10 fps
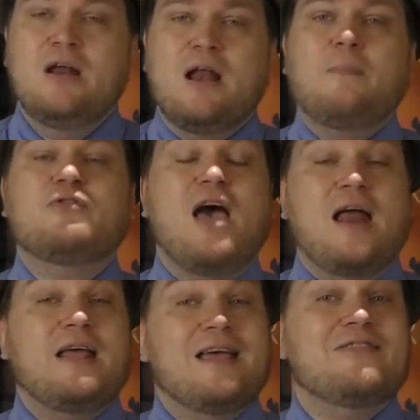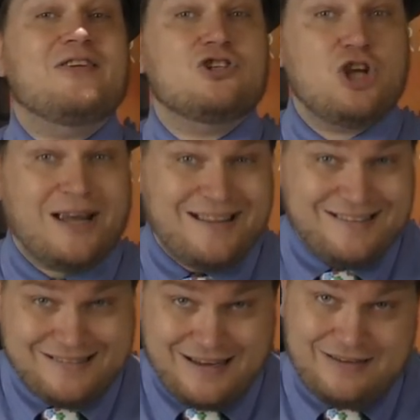Number 10 is chicken
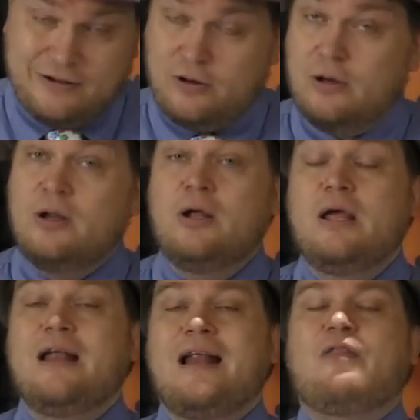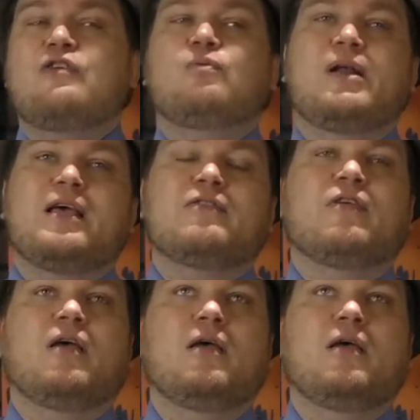Caesar. Now, this one is